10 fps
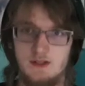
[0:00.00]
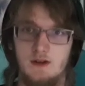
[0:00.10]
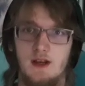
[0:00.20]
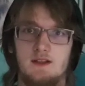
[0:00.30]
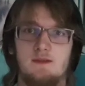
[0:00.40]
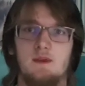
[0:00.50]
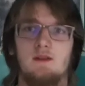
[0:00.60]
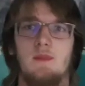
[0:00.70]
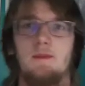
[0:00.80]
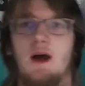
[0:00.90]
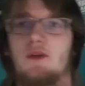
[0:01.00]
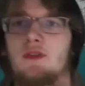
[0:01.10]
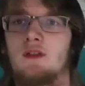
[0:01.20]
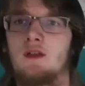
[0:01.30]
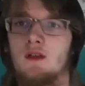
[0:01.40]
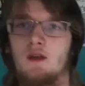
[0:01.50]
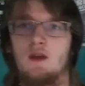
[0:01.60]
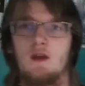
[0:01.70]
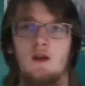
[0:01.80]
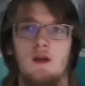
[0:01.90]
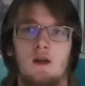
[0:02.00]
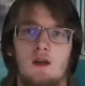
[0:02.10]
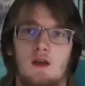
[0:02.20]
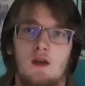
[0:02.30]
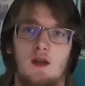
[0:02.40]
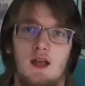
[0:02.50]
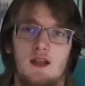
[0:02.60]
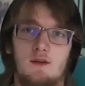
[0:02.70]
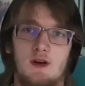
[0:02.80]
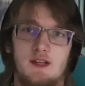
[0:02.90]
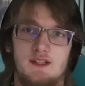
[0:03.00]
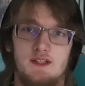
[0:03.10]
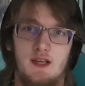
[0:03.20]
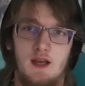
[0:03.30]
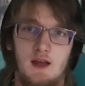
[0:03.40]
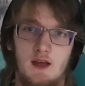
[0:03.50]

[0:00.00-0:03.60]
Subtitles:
sorry, I had something in my mouth. Anyways,